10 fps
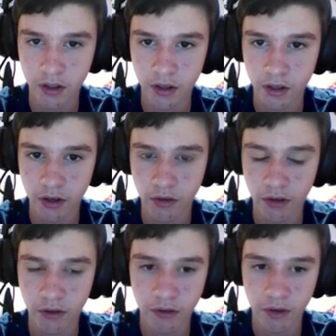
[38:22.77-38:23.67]
Alright,
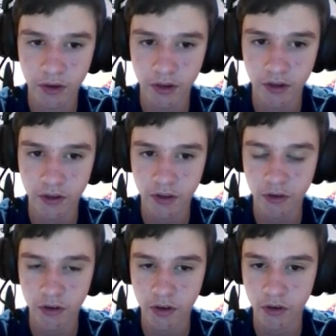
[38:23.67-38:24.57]
whatever. Let's get,
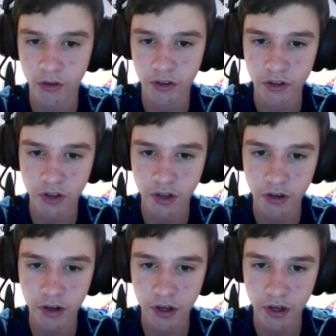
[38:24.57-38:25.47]
let's get her
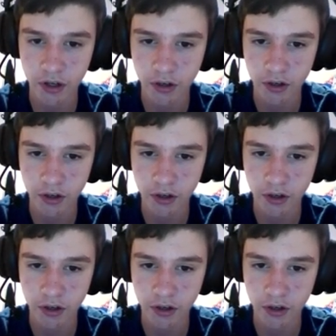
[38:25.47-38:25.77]
done.